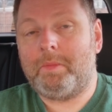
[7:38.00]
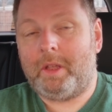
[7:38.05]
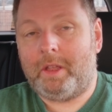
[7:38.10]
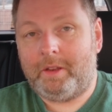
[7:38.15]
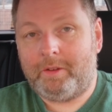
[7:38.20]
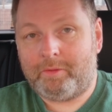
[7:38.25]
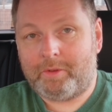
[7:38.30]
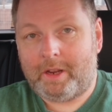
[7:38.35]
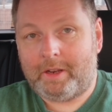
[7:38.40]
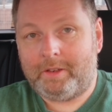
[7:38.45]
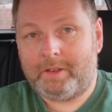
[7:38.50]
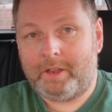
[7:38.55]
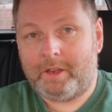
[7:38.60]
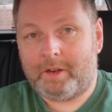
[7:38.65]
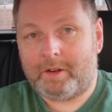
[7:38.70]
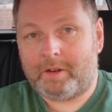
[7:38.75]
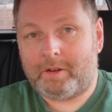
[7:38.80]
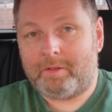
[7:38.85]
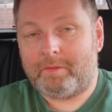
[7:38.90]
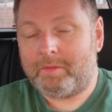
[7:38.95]
in Red
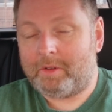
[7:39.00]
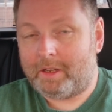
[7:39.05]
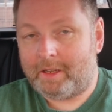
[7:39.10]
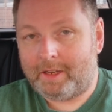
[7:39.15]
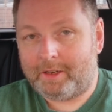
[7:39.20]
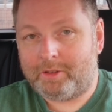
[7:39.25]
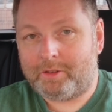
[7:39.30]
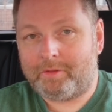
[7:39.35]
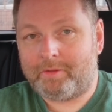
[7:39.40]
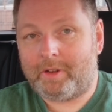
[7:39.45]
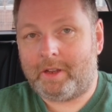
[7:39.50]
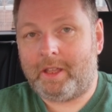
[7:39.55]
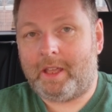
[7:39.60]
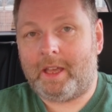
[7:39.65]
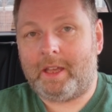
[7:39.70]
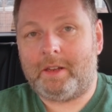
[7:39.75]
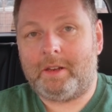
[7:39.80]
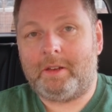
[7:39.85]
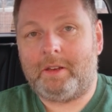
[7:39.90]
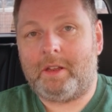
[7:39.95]
Deer, Electrify
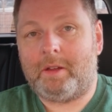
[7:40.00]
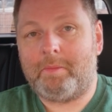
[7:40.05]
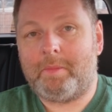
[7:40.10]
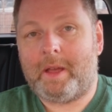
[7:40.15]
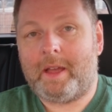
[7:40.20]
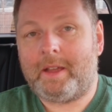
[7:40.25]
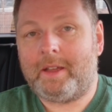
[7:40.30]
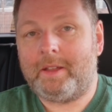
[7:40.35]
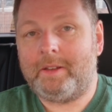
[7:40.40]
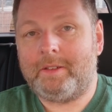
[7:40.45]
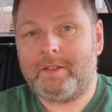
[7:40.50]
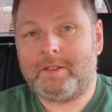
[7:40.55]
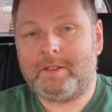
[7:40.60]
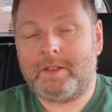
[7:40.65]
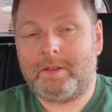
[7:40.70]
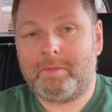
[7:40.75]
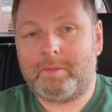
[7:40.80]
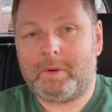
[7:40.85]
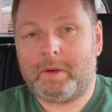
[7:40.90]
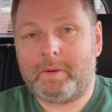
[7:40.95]
Canada, back in
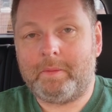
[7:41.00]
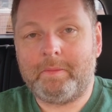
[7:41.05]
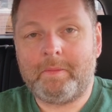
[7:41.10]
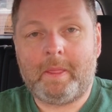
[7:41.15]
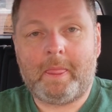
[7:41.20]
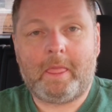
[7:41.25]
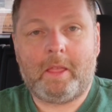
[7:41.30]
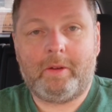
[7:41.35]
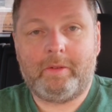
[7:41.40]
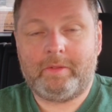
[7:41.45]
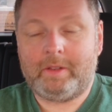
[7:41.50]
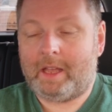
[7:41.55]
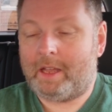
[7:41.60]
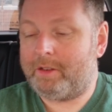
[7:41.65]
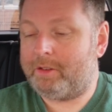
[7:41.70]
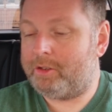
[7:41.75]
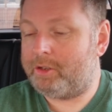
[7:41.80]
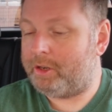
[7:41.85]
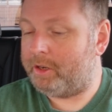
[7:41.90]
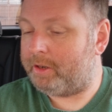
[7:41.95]
December of
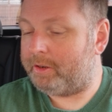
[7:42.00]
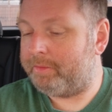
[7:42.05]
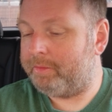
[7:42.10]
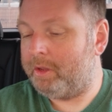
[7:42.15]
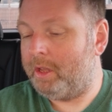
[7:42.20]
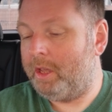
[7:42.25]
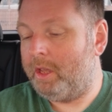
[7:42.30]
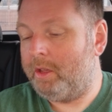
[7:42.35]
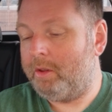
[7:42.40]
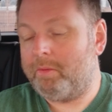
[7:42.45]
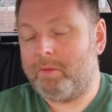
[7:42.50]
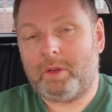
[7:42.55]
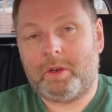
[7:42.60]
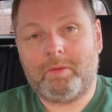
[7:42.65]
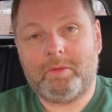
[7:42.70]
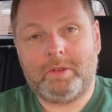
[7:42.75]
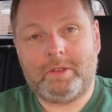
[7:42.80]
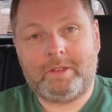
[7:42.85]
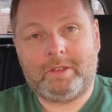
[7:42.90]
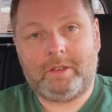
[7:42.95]
last year when
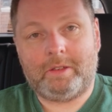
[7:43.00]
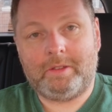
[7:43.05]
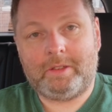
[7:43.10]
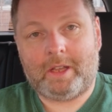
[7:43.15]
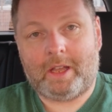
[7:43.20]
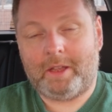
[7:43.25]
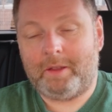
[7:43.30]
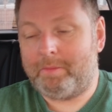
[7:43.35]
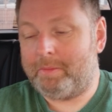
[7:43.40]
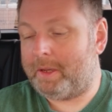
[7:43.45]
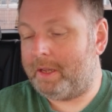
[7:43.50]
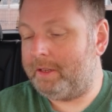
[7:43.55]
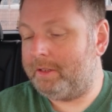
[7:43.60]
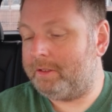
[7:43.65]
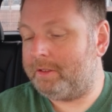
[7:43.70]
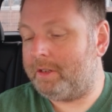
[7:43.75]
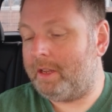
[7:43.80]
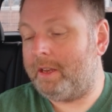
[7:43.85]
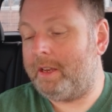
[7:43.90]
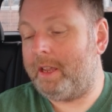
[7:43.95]
it was still
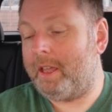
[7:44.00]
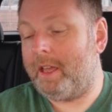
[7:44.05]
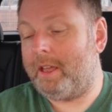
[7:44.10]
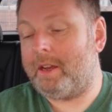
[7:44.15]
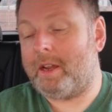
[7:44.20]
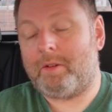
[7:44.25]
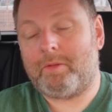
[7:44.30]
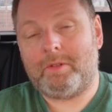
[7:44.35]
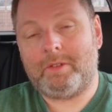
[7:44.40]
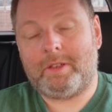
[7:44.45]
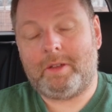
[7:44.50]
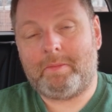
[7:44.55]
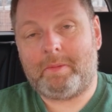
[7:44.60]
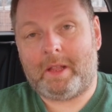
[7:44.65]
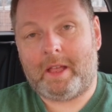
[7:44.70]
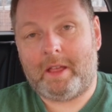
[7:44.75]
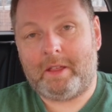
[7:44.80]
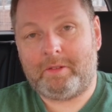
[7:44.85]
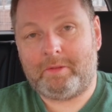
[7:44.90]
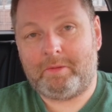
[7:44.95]
time-based. And again, I was a
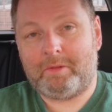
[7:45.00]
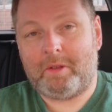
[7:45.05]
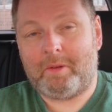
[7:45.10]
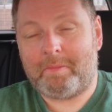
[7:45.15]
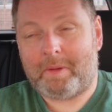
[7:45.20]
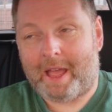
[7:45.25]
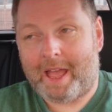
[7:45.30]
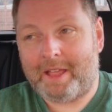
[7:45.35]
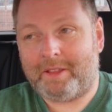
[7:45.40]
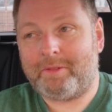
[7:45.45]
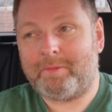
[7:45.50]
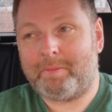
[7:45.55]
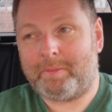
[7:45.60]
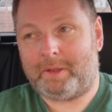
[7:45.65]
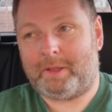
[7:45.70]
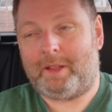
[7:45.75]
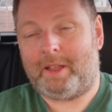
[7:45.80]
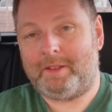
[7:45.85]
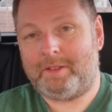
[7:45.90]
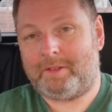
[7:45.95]
Pass
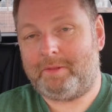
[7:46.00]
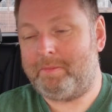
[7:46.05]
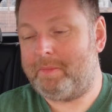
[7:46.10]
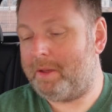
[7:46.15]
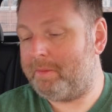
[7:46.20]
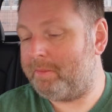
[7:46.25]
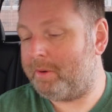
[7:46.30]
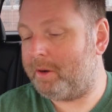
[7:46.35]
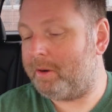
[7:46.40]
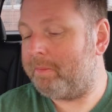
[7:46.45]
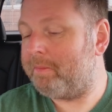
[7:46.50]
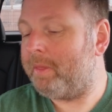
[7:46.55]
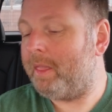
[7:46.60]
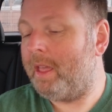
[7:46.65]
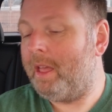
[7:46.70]
Plus member,